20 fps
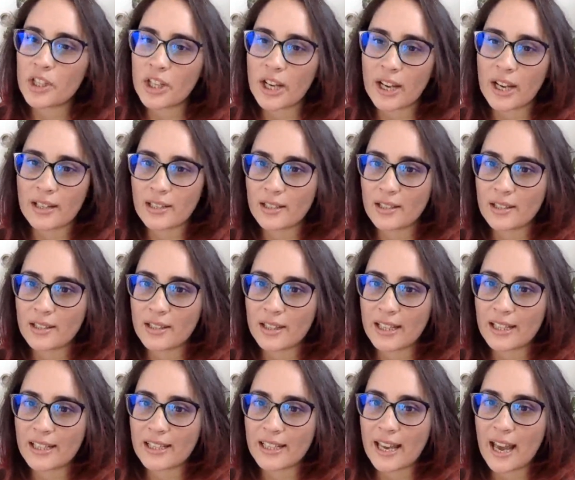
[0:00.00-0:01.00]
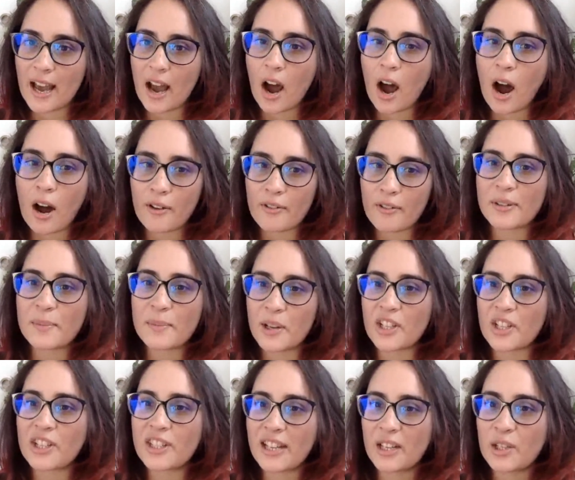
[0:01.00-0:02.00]
have appreciated it half
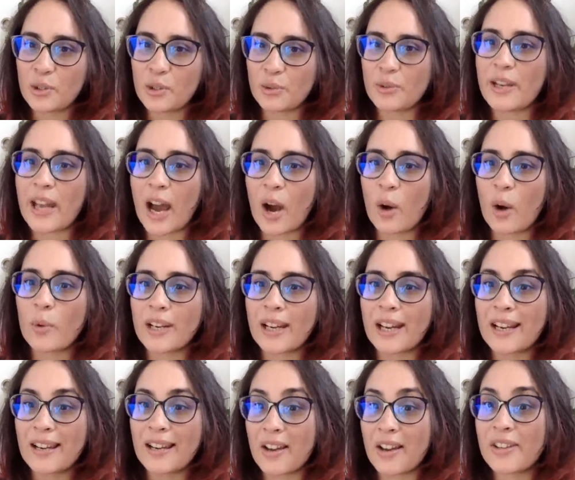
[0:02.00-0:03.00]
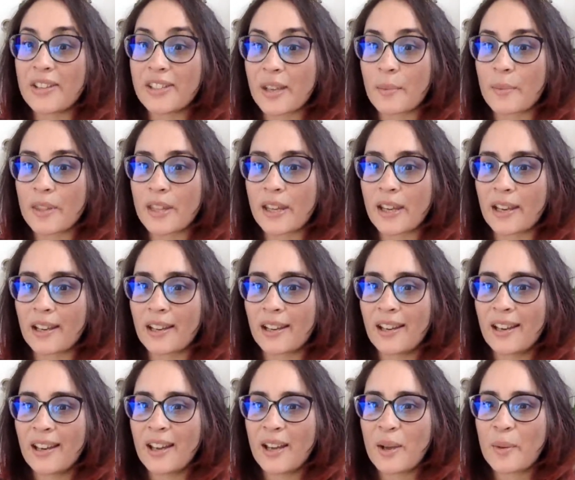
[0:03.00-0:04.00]
as much as I do now when I learn
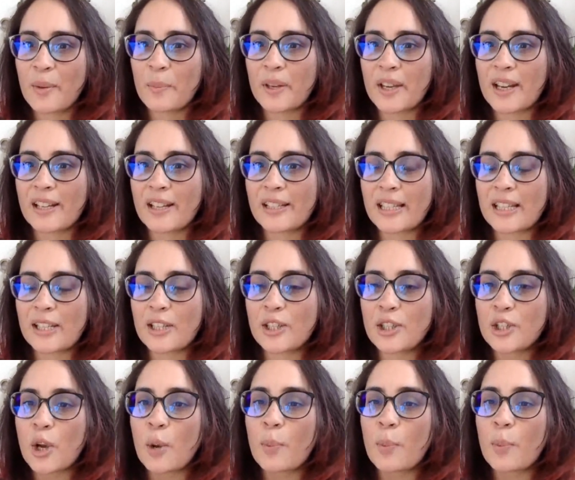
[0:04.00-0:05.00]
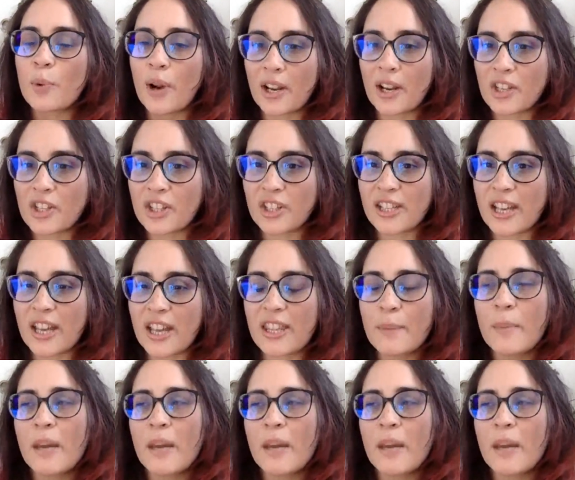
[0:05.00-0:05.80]
something because mm. it's so precious.